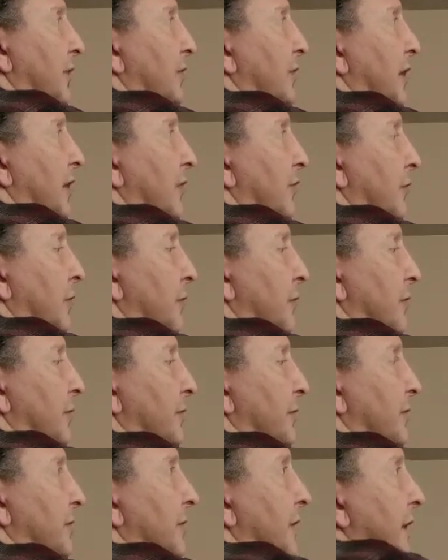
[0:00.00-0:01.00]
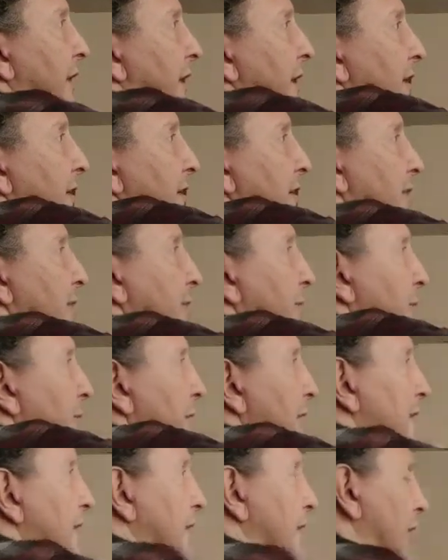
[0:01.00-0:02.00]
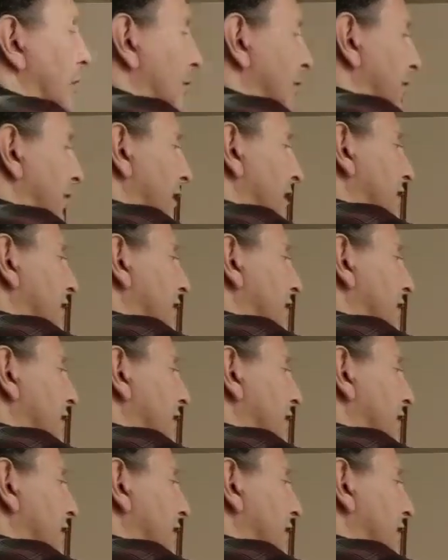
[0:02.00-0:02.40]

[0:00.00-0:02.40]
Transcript: transform of sine is b over